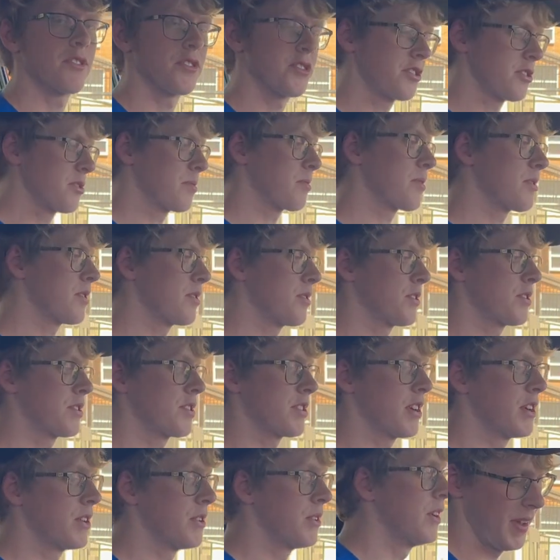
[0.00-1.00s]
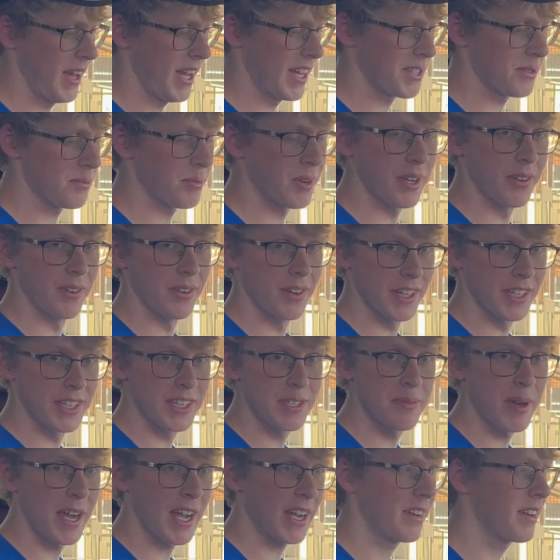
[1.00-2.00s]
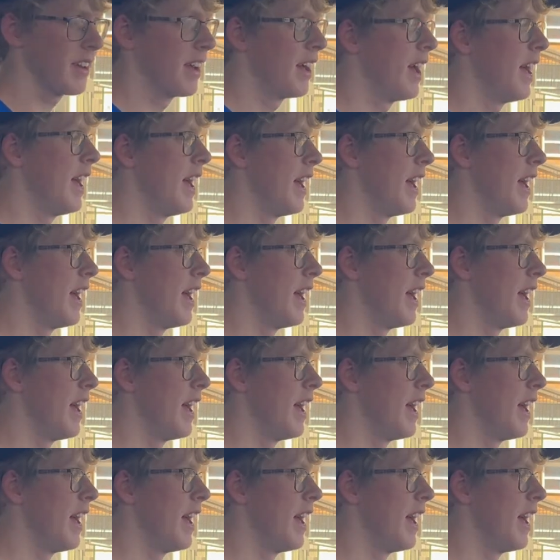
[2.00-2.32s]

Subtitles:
Subaru, so as what you'd expect,